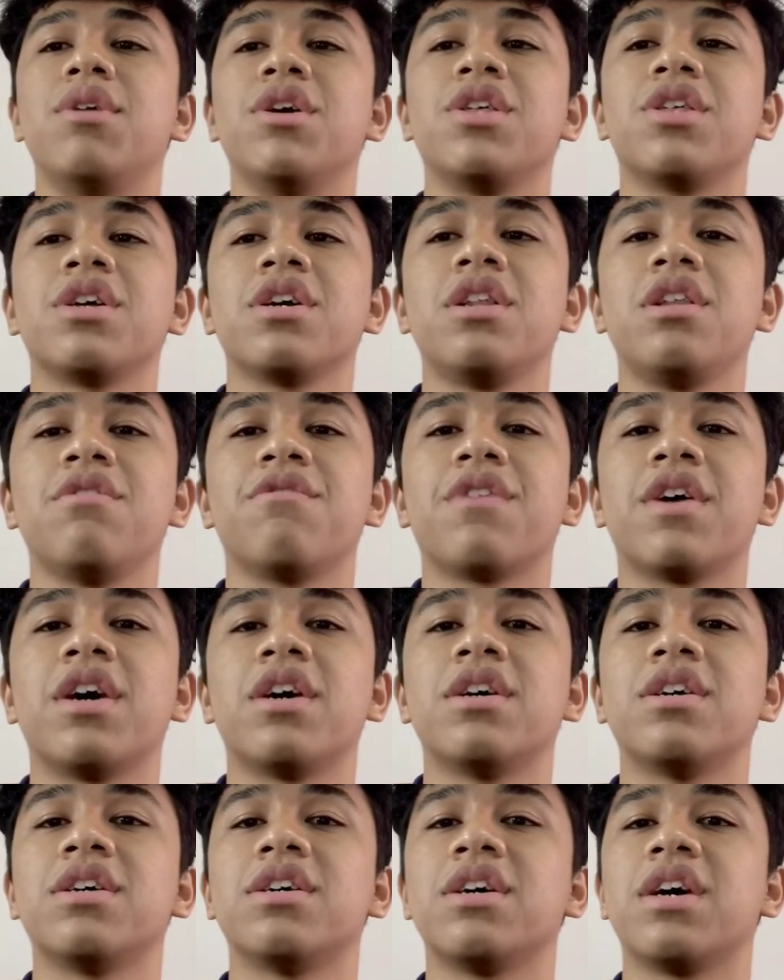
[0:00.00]
Malaysia levied
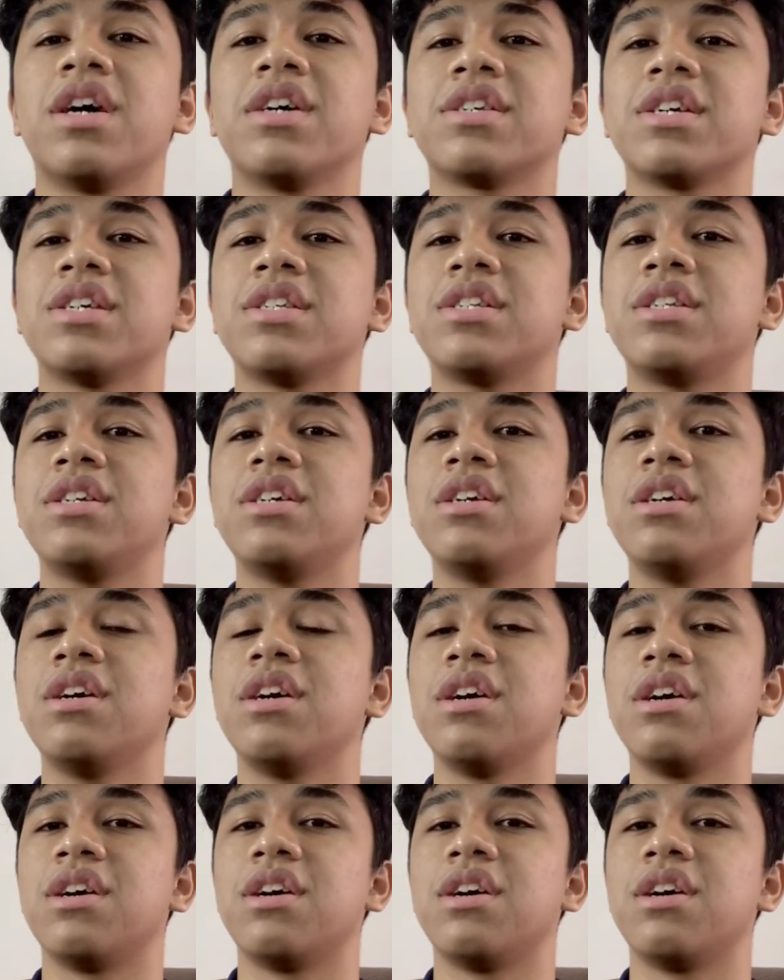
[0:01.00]
a SST,